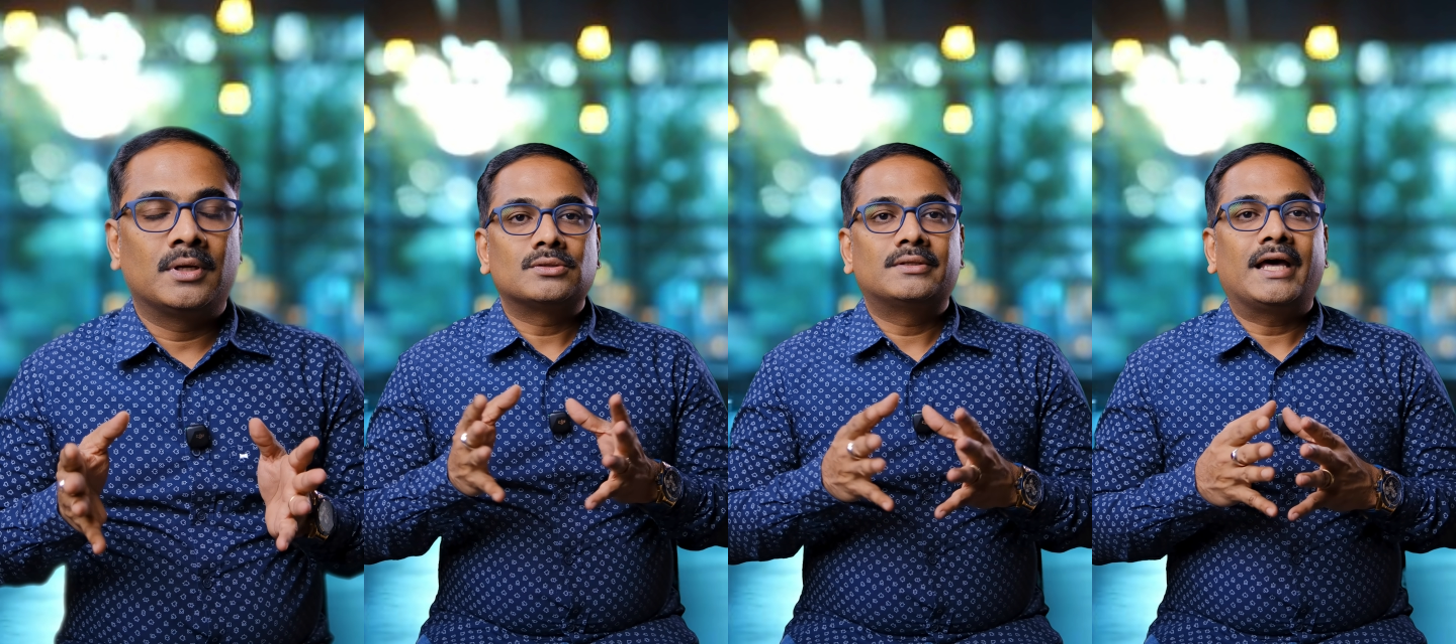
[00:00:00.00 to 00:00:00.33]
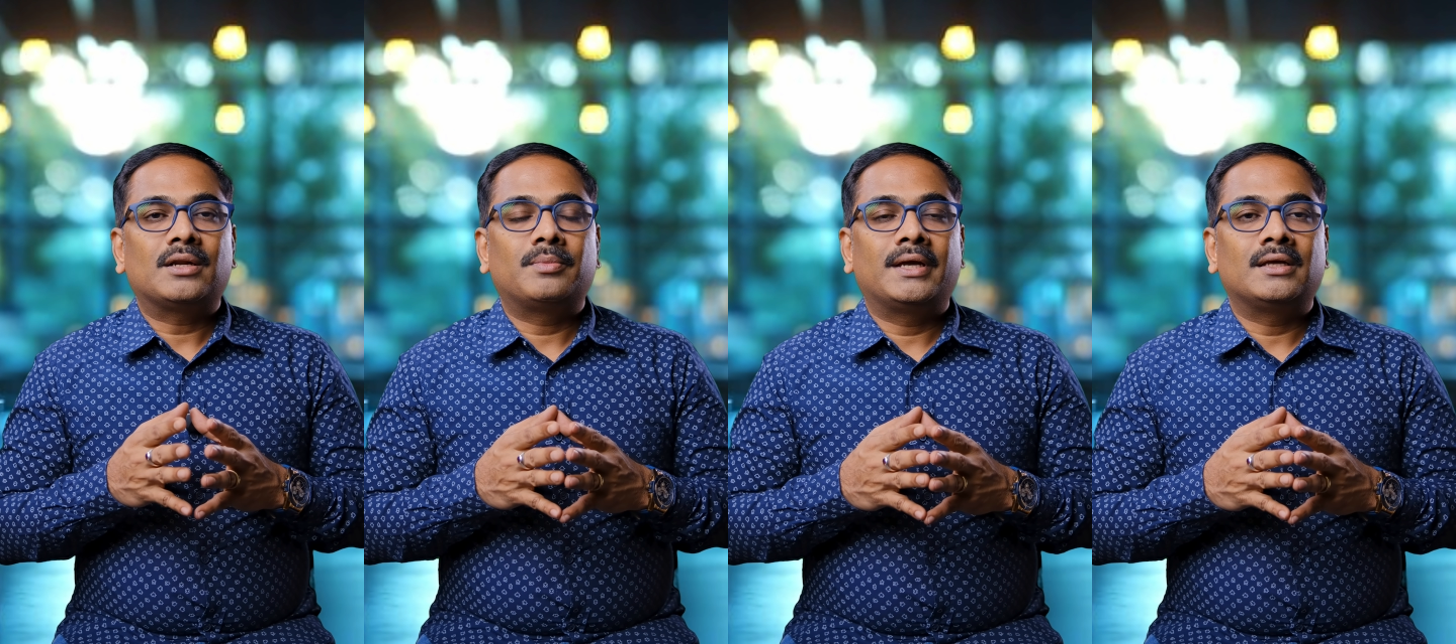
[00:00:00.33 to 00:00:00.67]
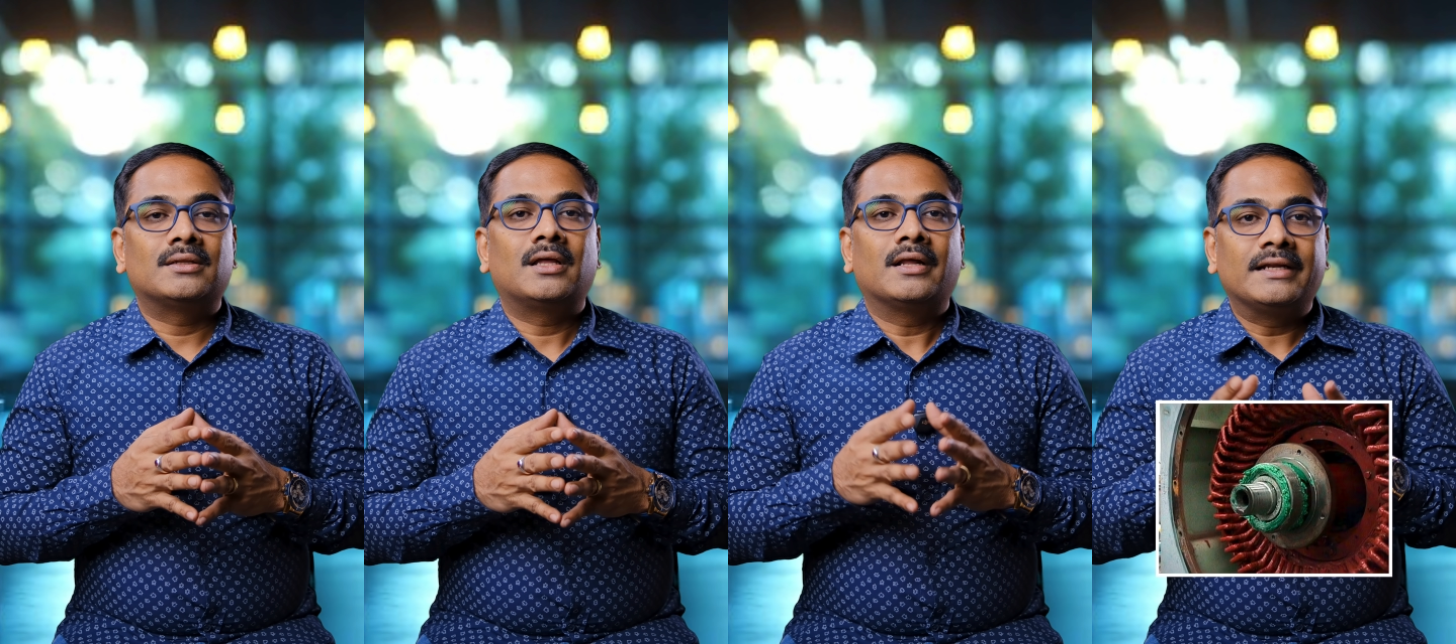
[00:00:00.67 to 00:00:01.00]
So thereby,
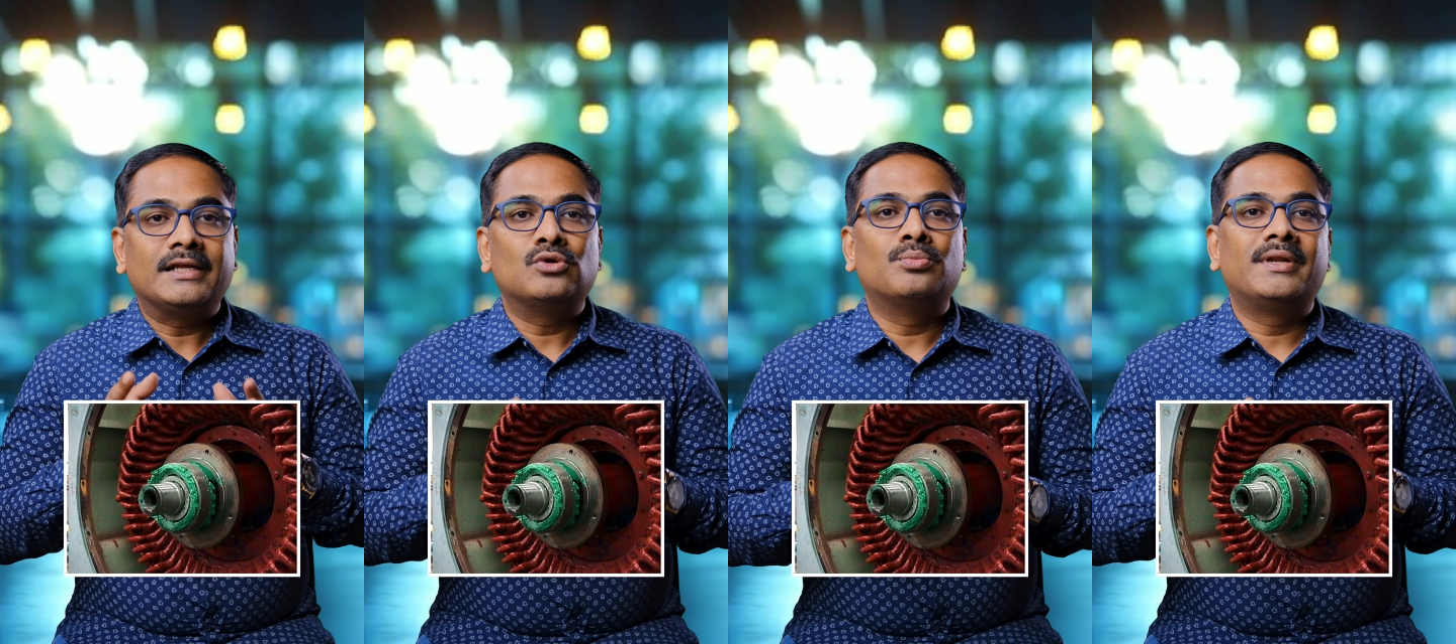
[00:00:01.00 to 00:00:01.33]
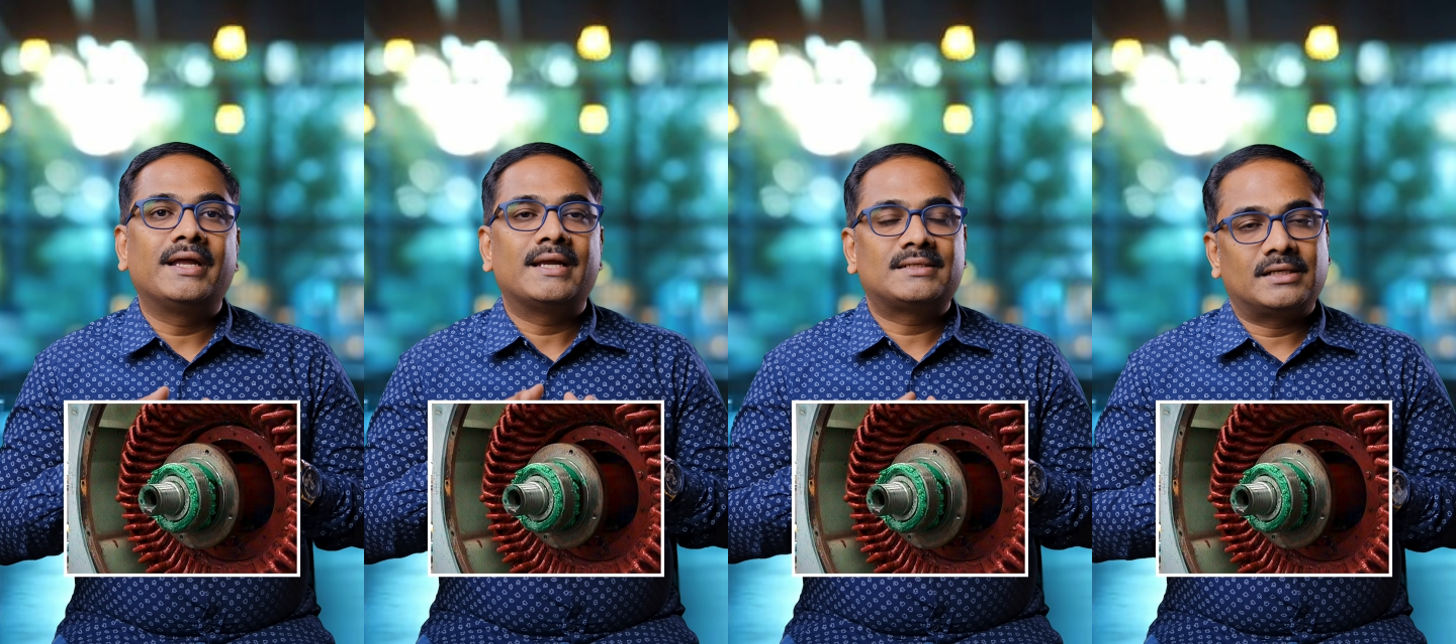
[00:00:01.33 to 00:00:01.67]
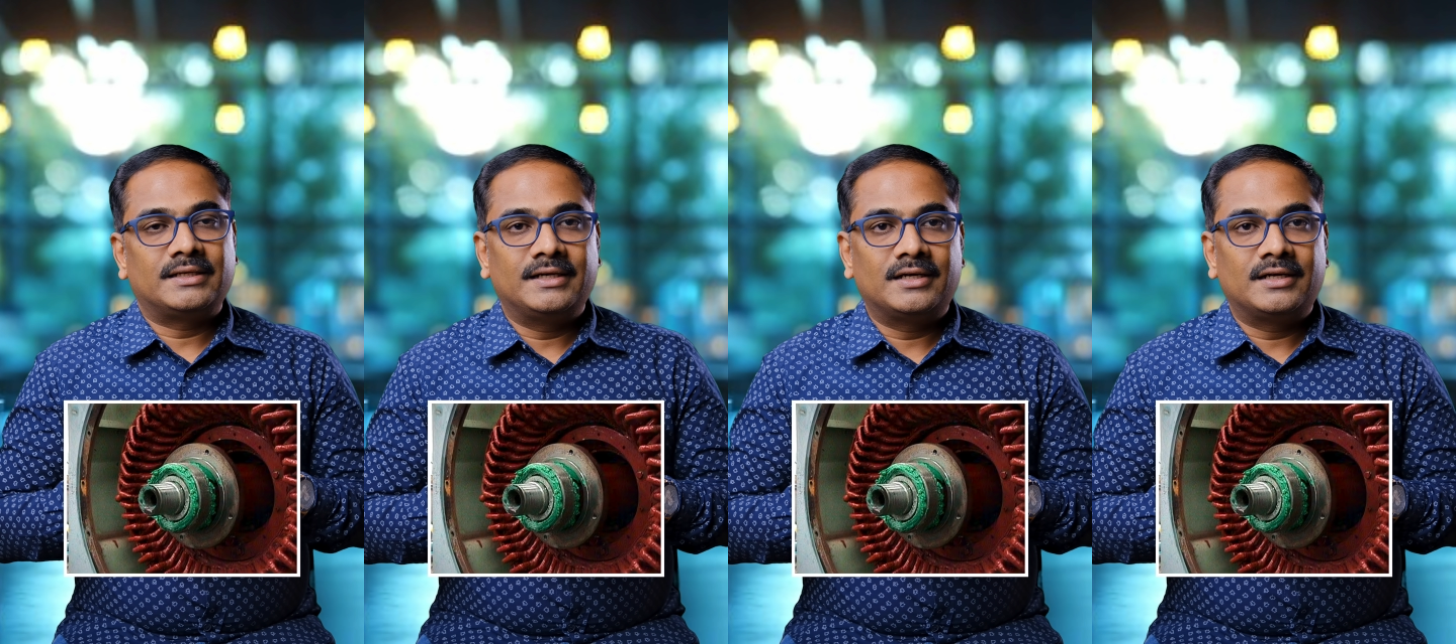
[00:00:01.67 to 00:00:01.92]
the relubrication